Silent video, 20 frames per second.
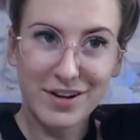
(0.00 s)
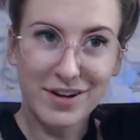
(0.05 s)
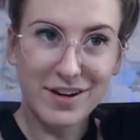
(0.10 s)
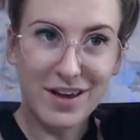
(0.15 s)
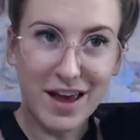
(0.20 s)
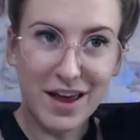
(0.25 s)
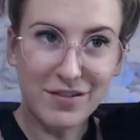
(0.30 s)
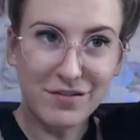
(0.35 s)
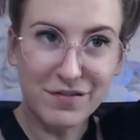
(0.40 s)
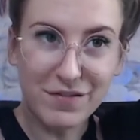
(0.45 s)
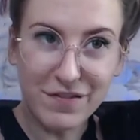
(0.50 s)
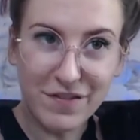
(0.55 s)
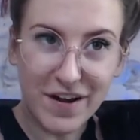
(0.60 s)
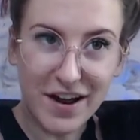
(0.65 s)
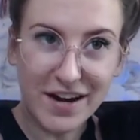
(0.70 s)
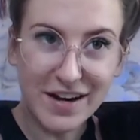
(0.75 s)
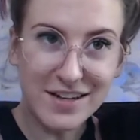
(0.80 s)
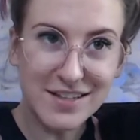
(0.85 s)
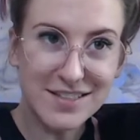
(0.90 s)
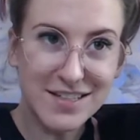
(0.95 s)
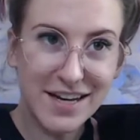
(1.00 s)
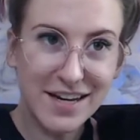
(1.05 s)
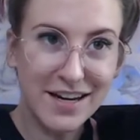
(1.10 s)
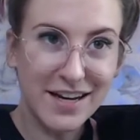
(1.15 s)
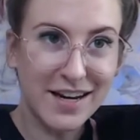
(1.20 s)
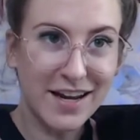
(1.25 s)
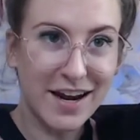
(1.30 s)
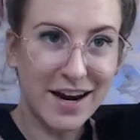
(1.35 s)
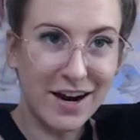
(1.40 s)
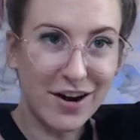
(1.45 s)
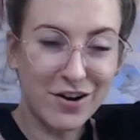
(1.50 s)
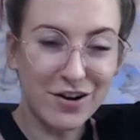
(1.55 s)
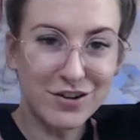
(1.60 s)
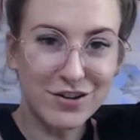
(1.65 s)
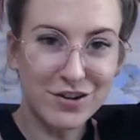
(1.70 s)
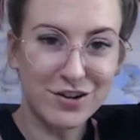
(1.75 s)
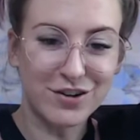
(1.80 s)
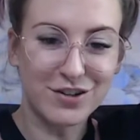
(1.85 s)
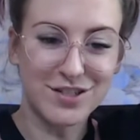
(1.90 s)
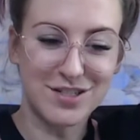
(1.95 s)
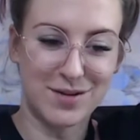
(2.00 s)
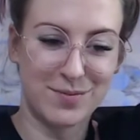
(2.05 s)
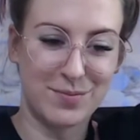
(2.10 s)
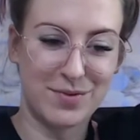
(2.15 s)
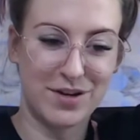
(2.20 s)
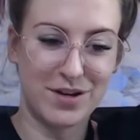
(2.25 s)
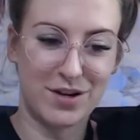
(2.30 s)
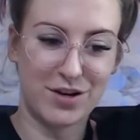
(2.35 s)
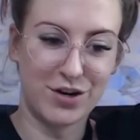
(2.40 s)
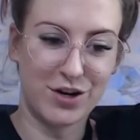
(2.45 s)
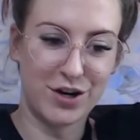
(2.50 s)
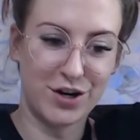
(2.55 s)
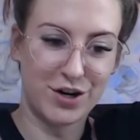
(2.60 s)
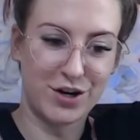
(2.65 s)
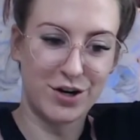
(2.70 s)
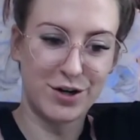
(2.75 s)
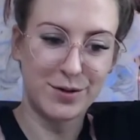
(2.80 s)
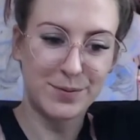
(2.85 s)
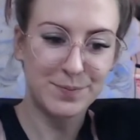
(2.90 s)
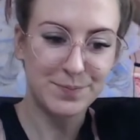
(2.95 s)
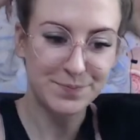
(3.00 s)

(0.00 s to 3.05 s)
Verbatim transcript: and fun as like a character or something, you know?